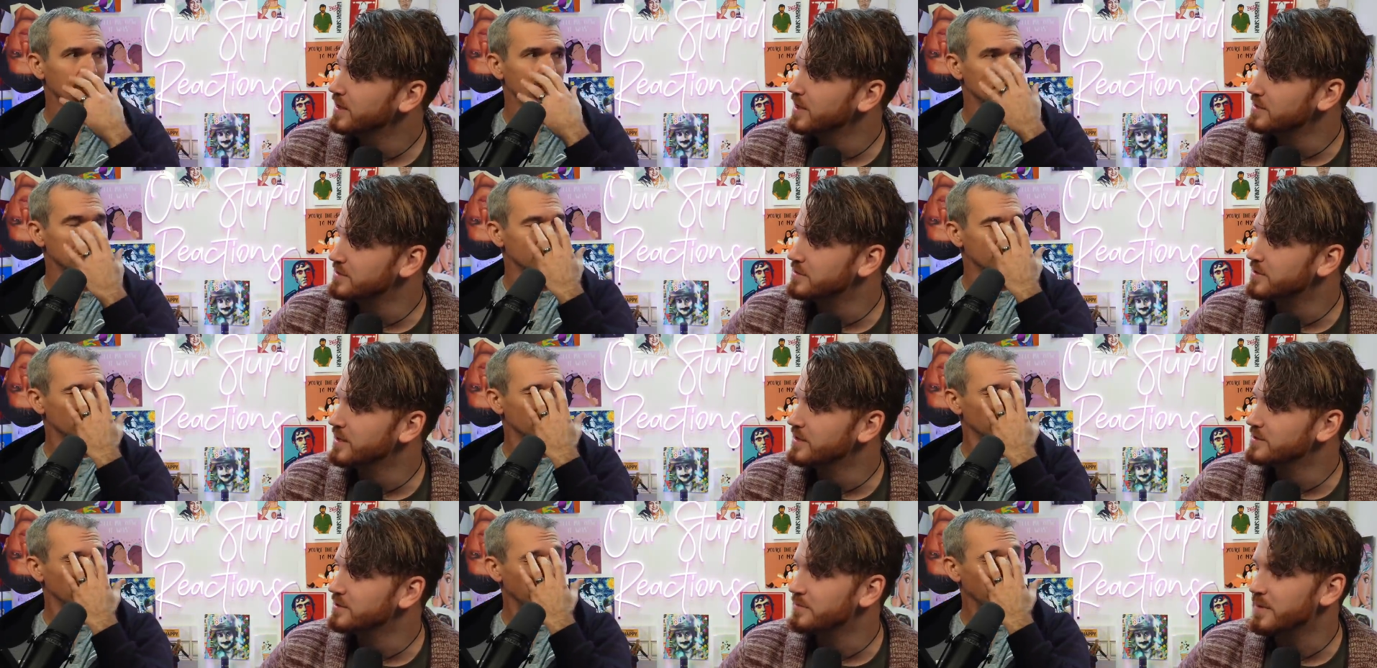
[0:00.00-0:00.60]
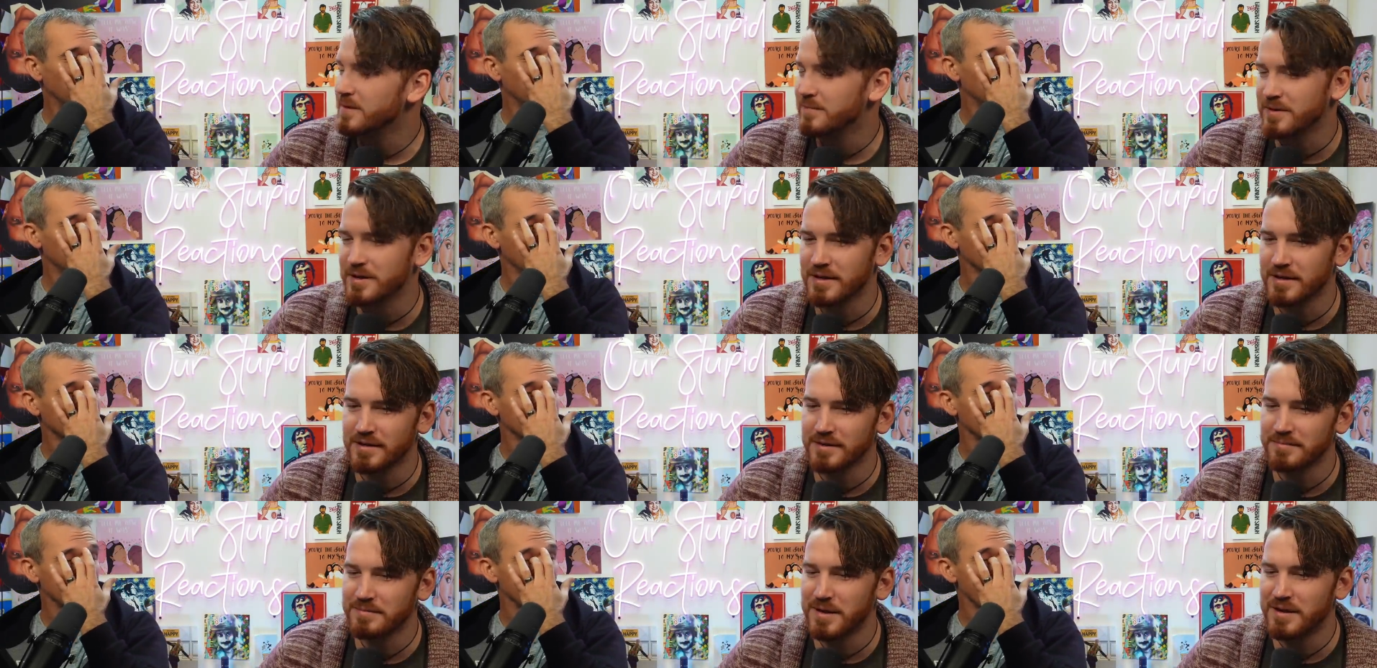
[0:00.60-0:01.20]
Speaker 1: Yesterday, so yeah, maybe
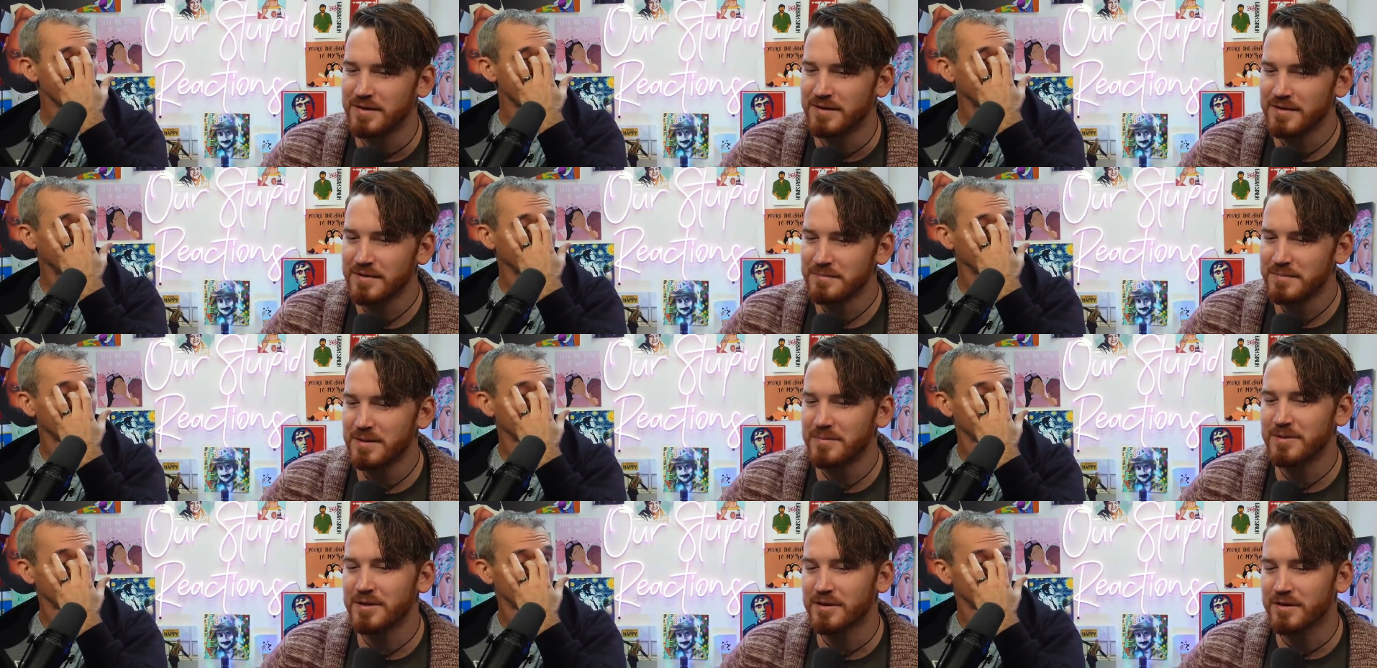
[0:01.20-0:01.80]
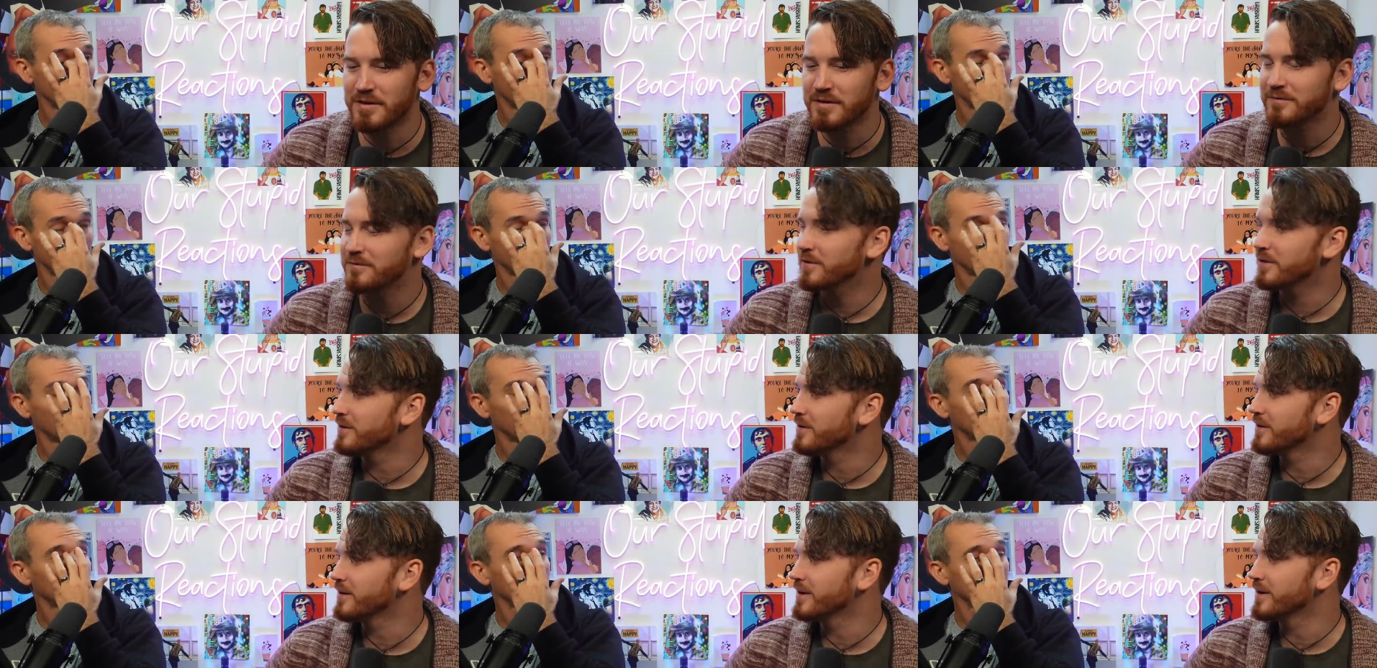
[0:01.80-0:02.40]
yesterday he, morning. Maybe he had already
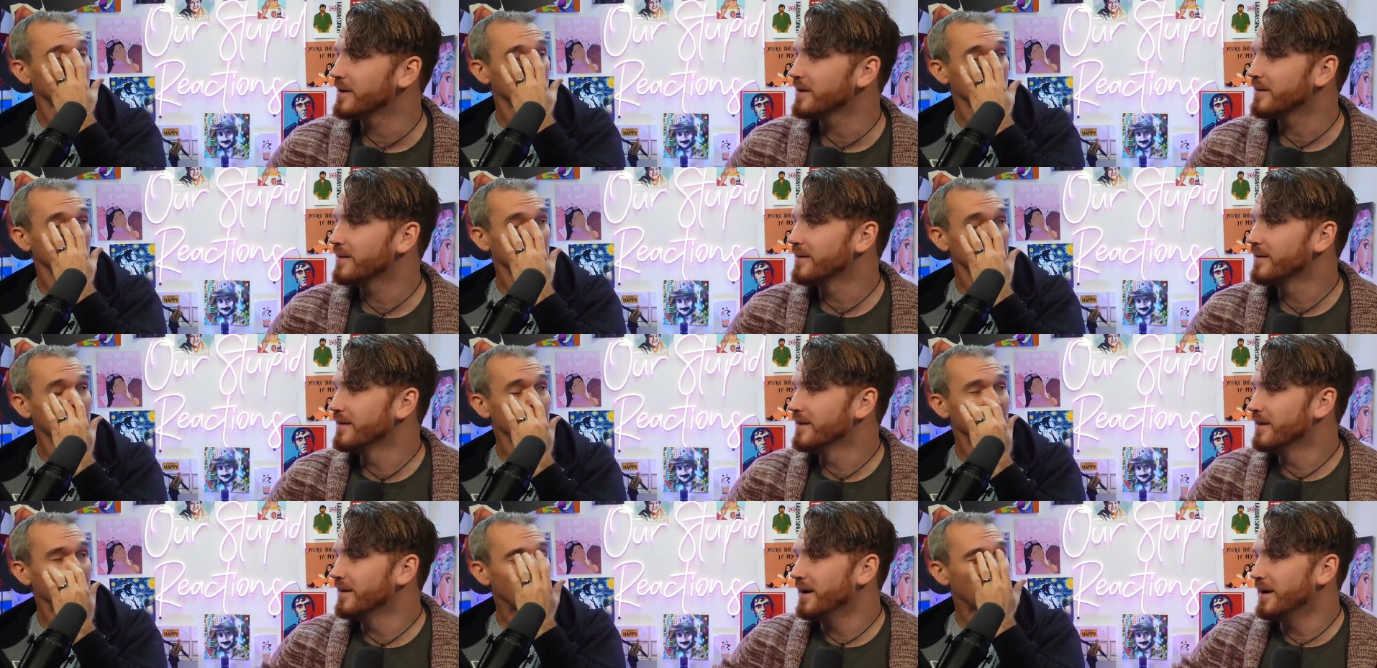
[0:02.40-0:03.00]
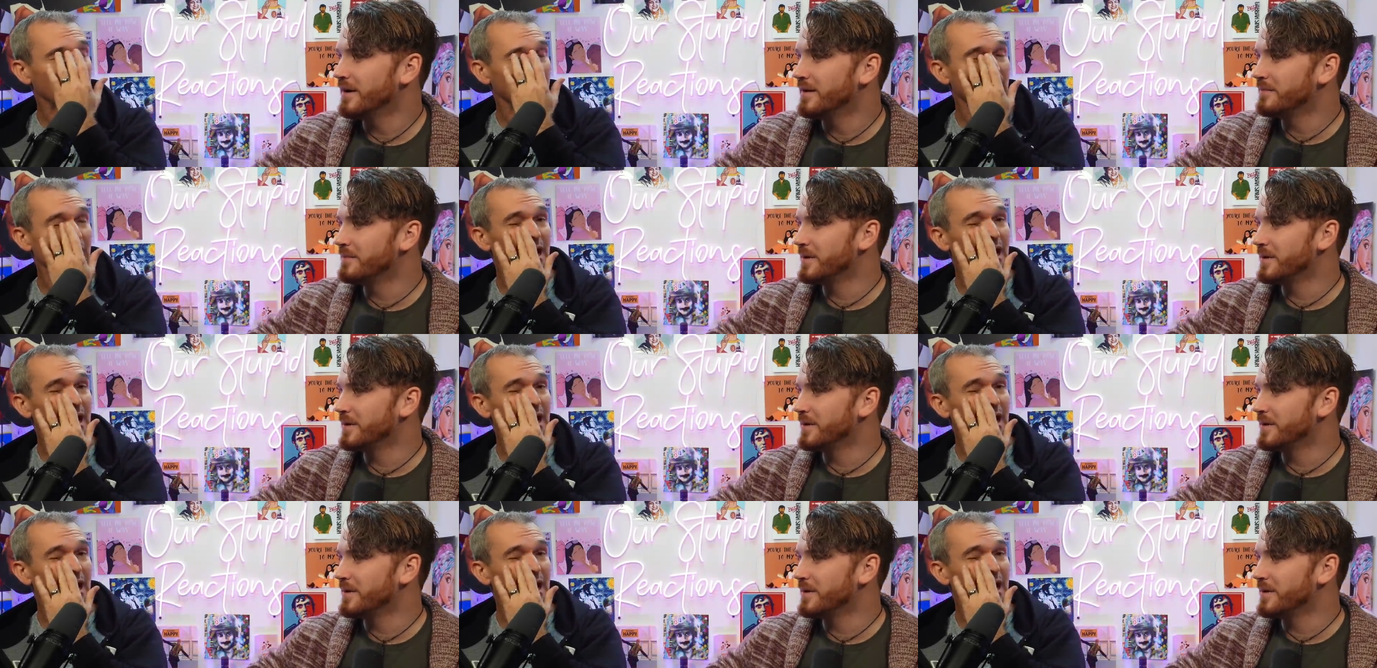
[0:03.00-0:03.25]
figured it out. Yeah, uh, I,